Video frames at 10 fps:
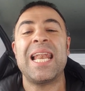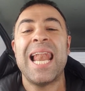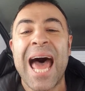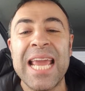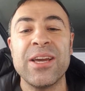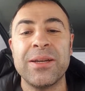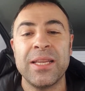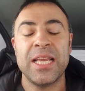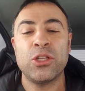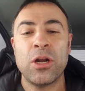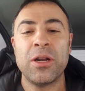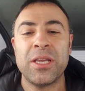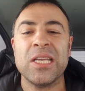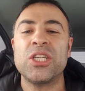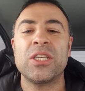lion in
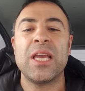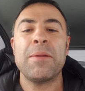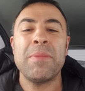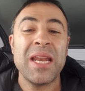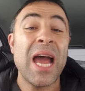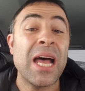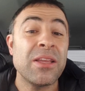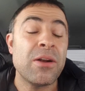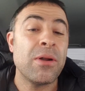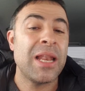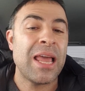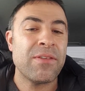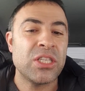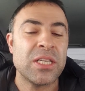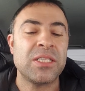Turkish many other
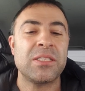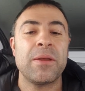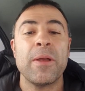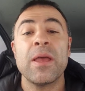languages.